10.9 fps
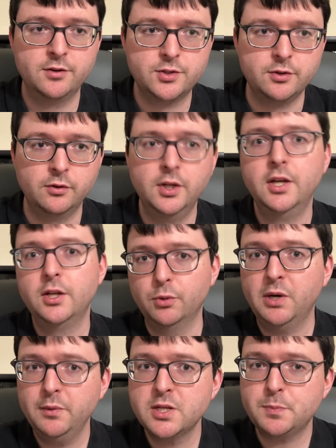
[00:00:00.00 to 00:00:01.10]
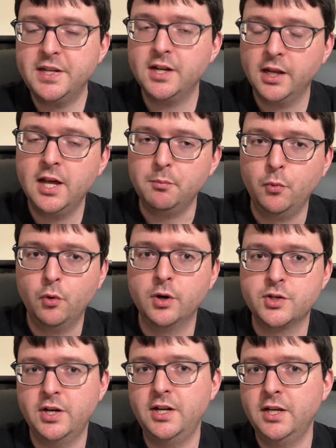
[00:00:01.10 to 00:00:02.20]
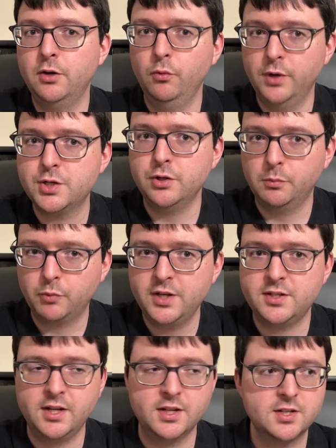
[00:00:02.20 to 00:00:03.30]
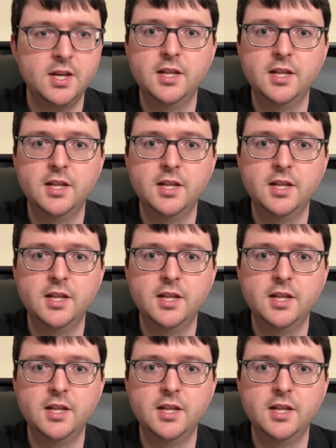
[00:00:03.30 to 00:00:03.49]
so you'll probably spend a lot more trying to get original printings